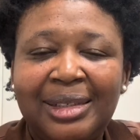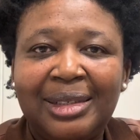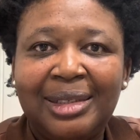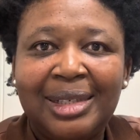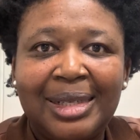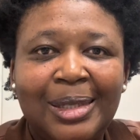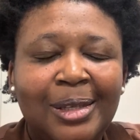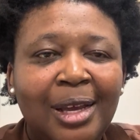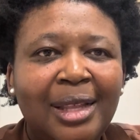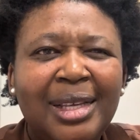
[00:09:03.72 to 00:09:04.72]
illness.
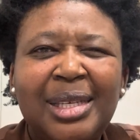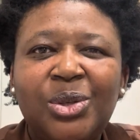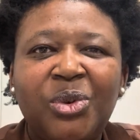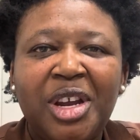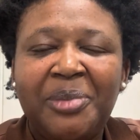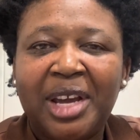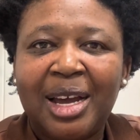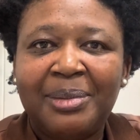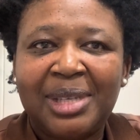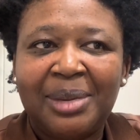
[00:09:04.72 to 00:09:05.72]
This is where it
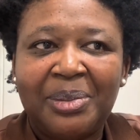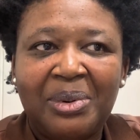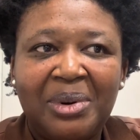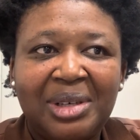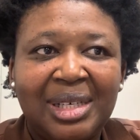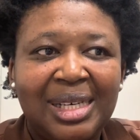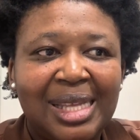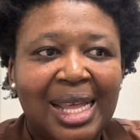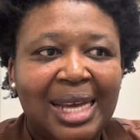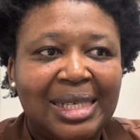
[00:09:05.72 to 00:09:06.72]
becomes important
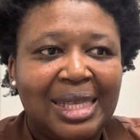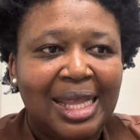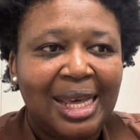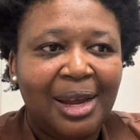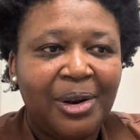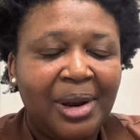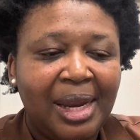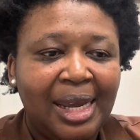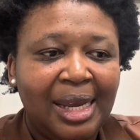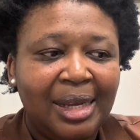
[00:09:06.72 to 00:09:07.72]
that there
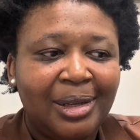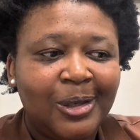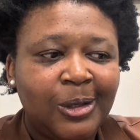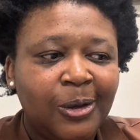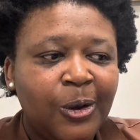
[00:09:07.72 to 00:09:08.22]
is,